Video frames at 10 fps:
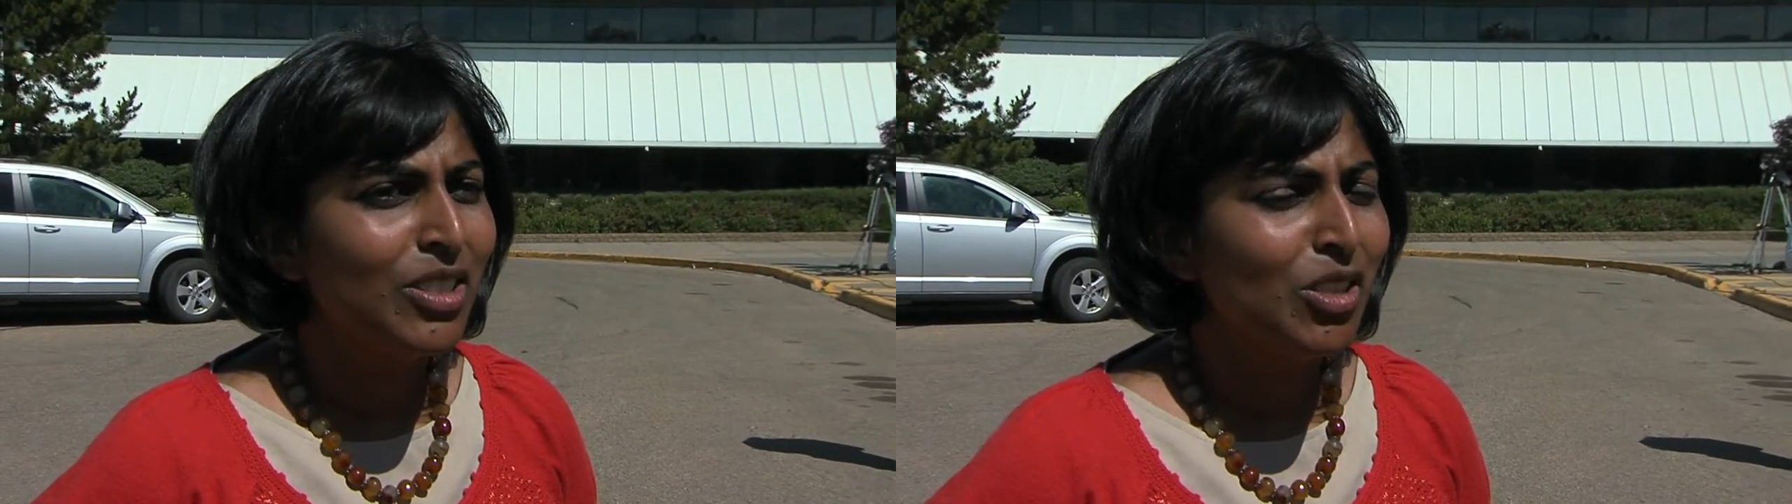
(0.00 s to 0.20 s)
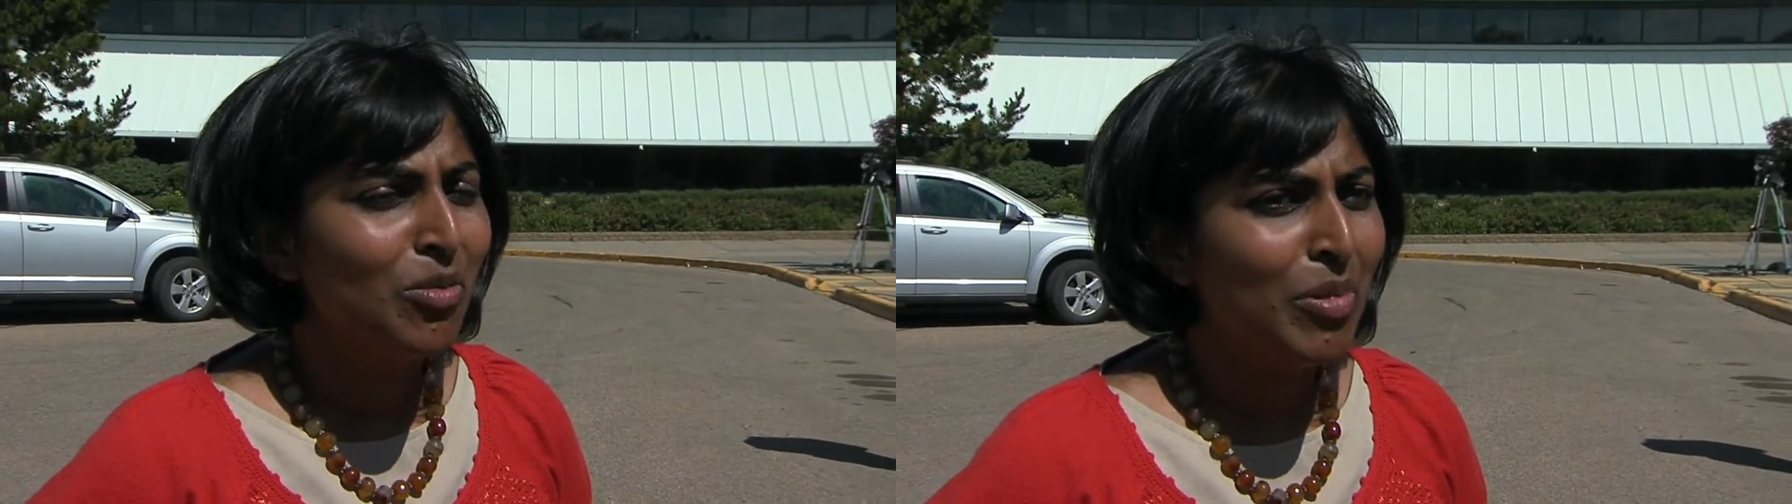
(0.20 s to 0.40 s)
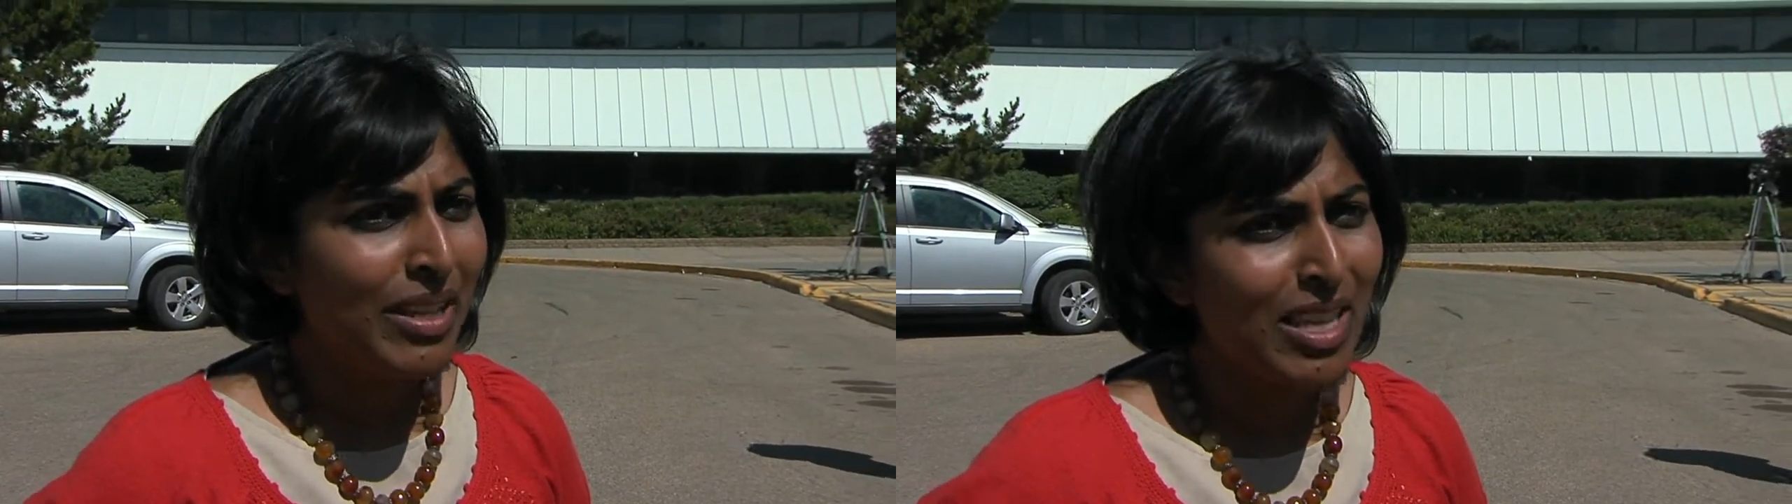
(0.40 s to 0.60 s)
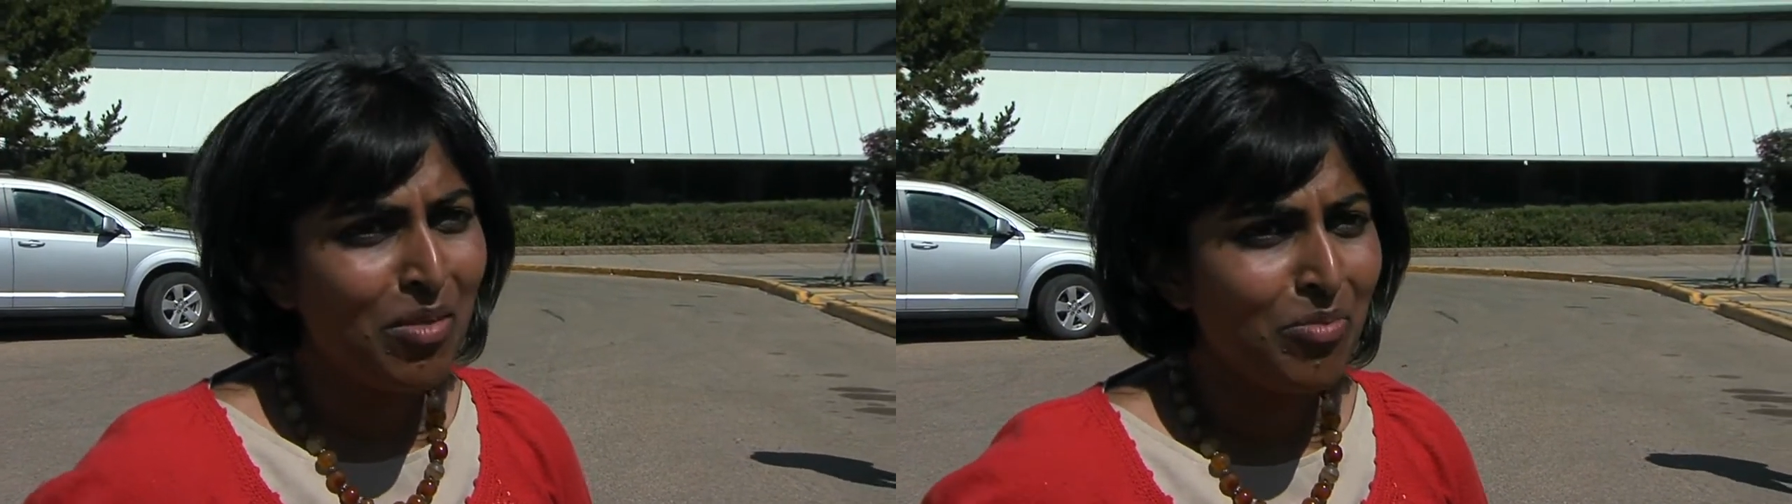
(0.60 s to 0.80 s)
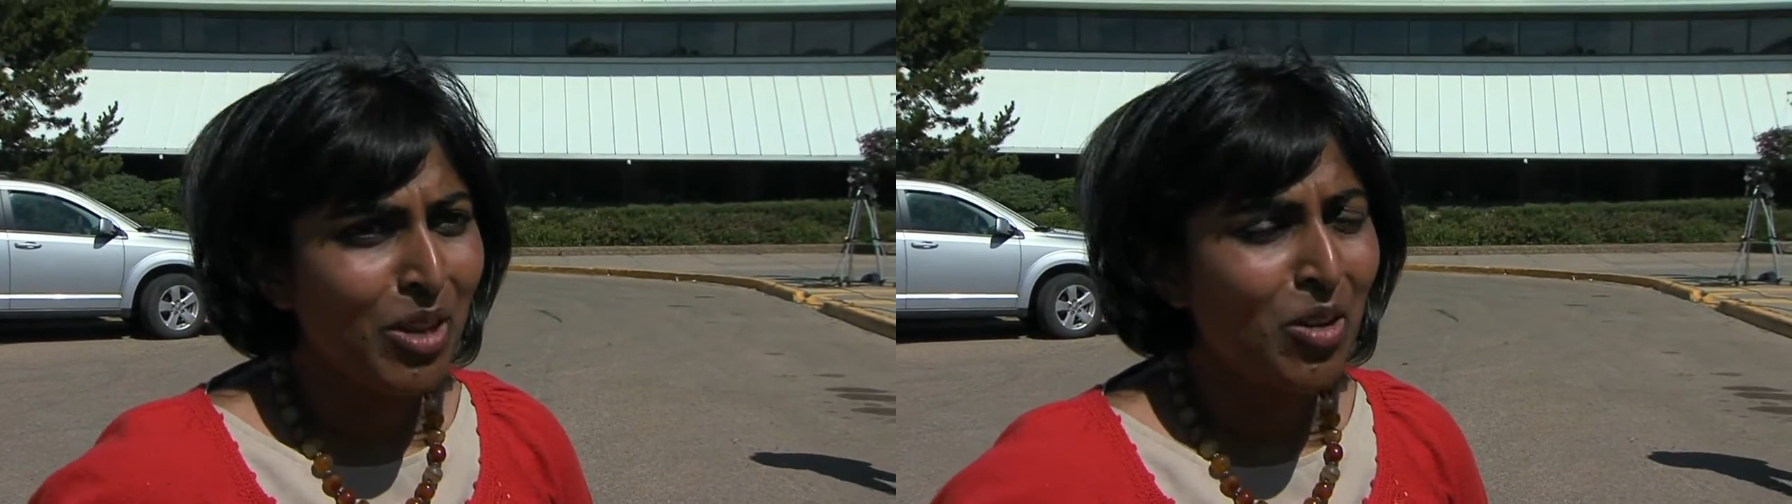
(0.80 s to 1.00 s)
the Duke picked
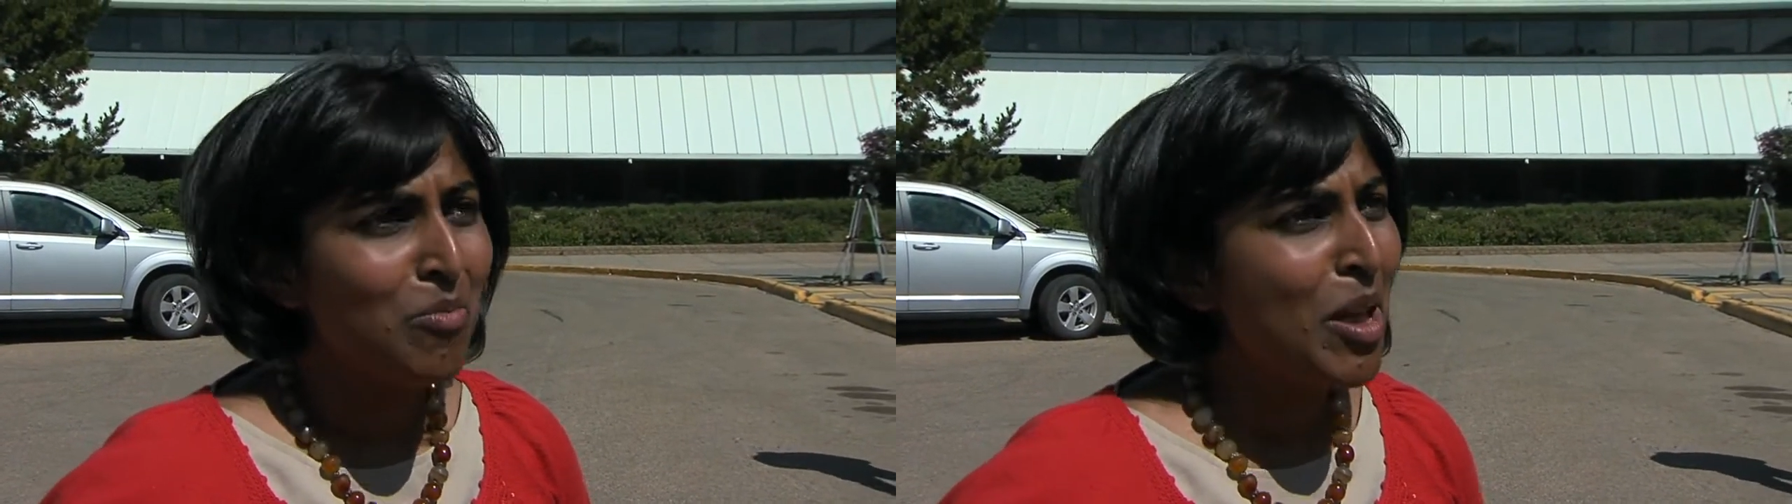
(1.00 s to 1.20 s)
up you know